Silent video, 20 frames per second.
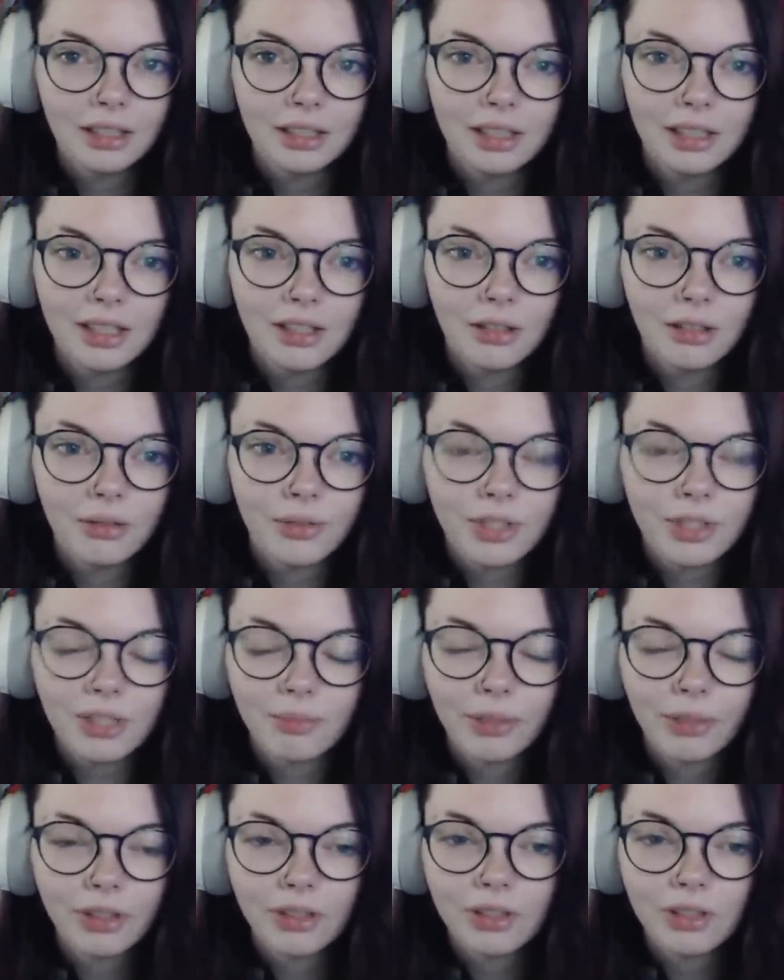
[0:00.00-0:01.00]
You know,
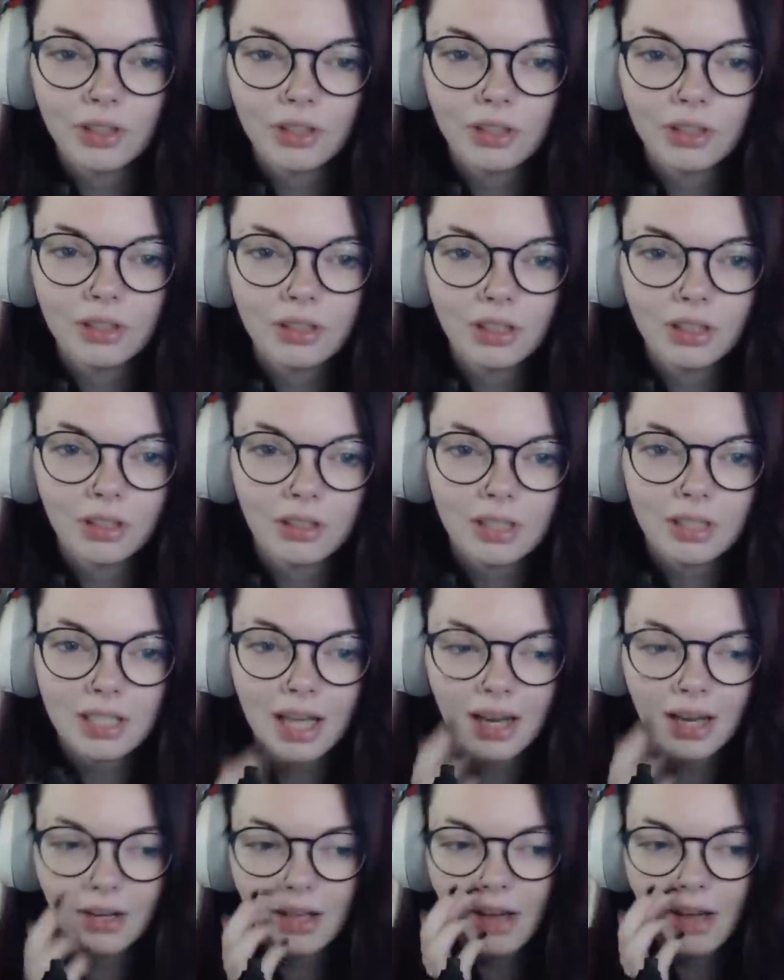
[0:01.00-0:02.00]
some other dude took the
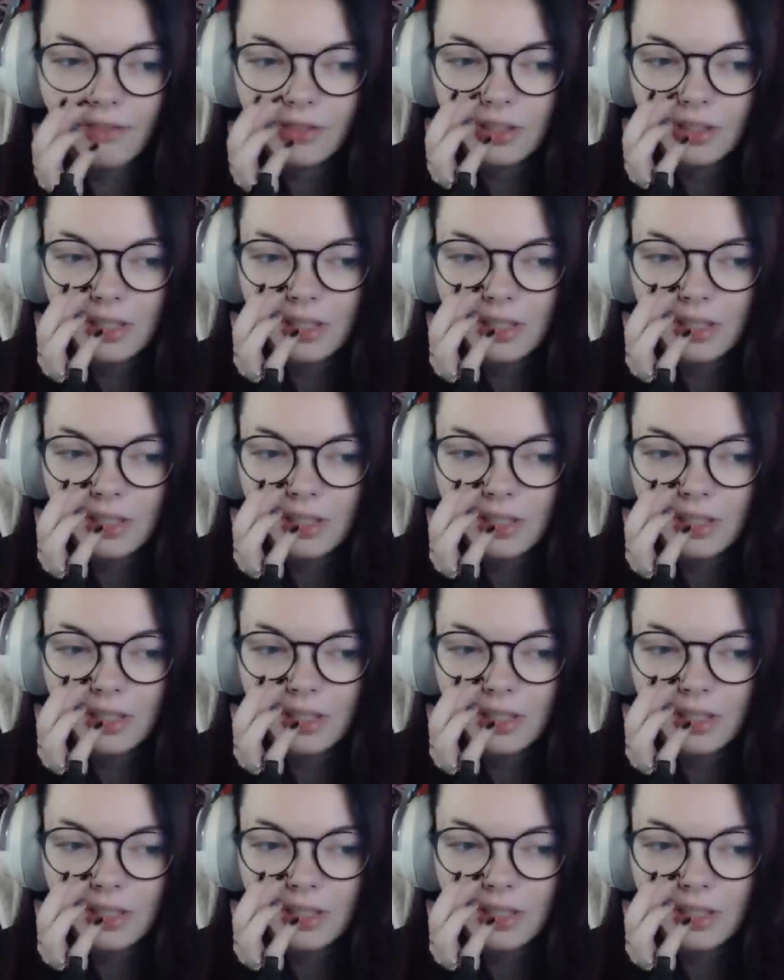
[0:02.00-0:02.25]
title after